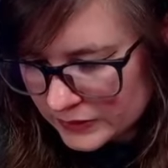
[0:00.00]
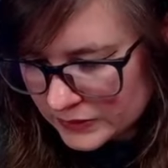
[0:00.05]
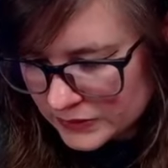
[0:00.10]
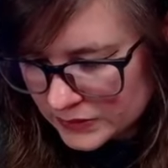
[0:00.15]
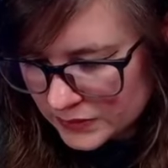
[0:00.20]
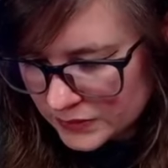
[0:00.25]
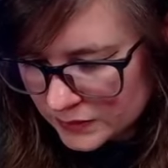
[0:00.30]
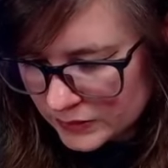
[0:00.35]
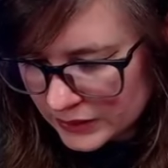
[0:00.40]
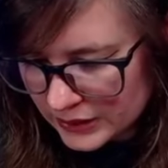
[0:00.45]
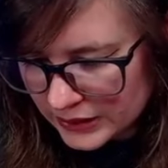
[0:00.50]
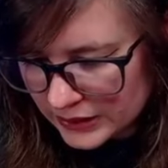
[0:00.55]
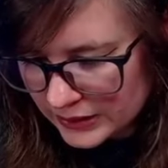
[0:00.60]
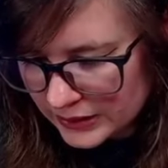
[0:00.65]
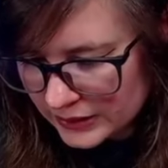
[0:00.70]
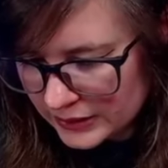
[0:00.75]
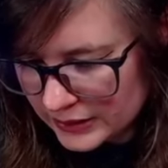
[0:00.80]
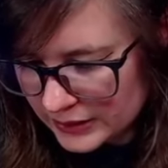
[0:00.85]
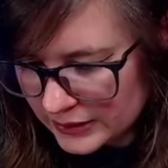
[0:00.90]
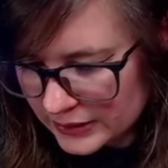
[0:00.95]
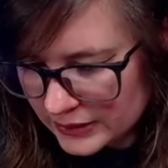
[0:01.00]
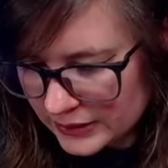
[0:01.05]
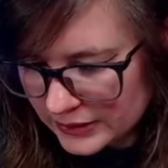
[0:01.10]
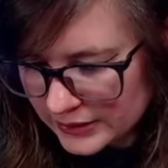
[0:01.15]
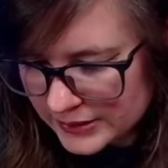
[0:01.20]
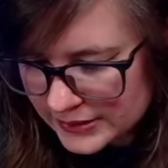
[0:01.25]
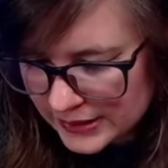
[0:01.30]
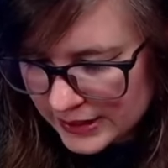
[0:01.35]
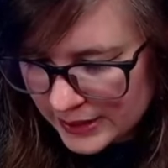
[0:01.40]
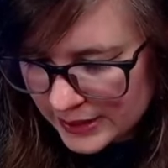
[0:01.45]
Even kind of the
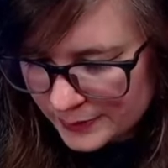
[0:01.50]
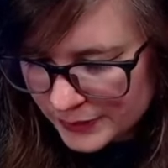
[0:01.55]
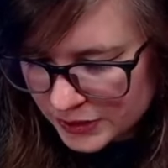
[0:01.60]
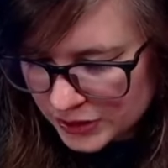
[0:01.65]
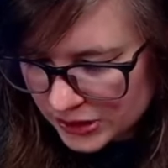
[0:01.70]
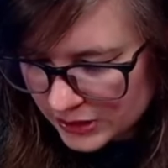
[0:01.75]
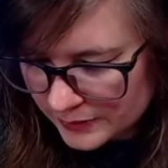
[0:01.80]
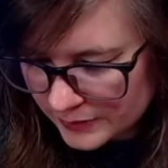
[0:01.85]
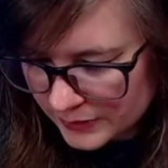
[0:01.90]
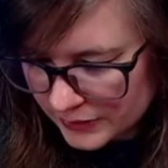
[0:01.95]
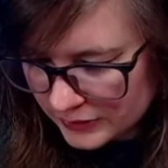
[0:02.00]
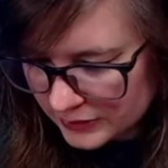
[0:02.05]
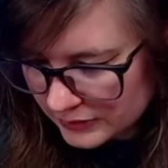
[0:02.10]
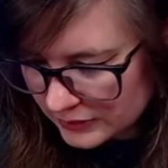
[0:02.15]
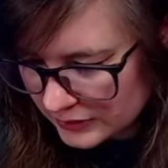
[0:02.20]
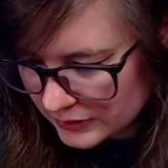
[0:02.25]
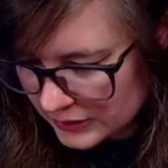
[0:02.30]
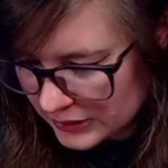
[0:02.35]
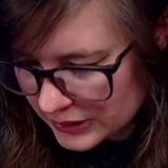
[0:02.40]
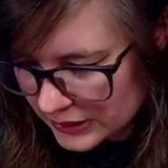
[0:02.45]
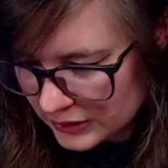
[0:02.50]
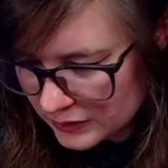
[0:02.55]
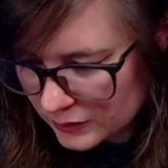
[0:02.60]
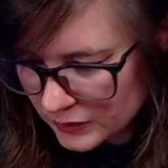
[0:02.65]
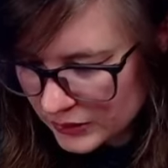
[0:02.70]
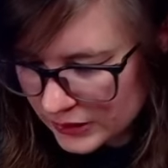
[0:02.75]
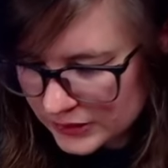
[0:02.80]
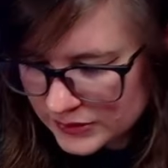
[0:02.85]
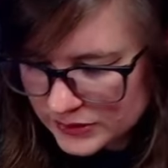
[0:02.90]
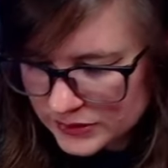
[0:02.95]
slap chop kind of
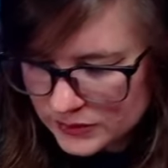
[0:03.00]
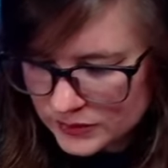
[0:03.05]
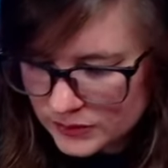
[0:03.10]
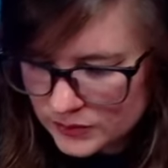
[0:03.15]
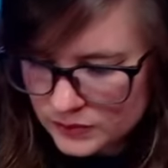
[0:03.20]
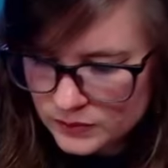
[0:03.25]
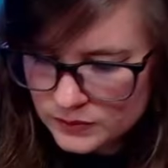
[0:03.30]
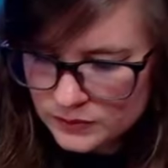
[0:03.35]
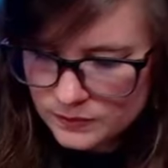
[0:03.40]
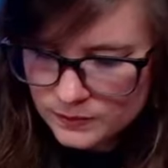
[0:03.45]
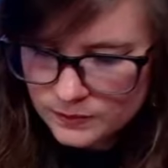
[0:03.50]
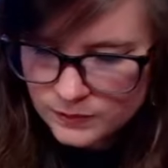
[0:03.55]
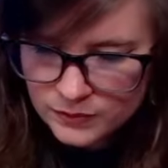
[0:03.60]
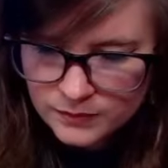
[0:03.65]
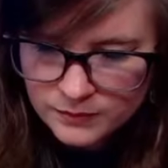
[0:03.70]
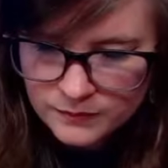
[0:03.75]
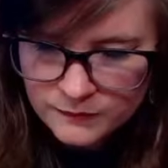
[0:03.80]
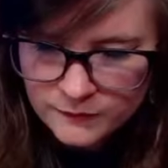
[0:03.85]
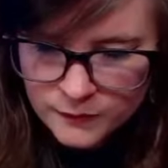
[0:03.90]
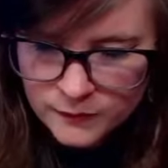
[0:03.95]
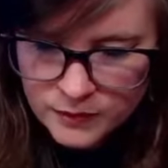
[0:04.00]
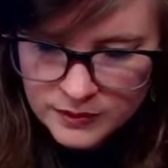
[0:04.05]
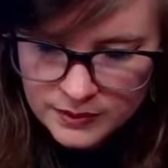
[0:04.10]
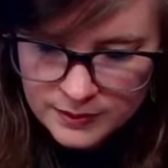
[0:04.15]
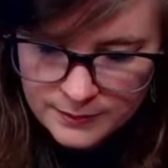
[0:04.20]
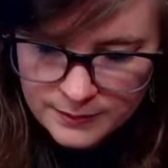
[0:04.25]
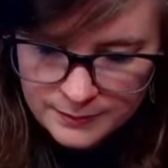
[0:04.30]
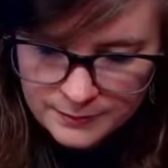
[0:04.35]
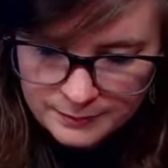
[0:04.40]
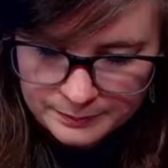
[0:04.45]
works too for
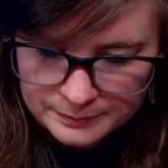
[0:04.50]
them.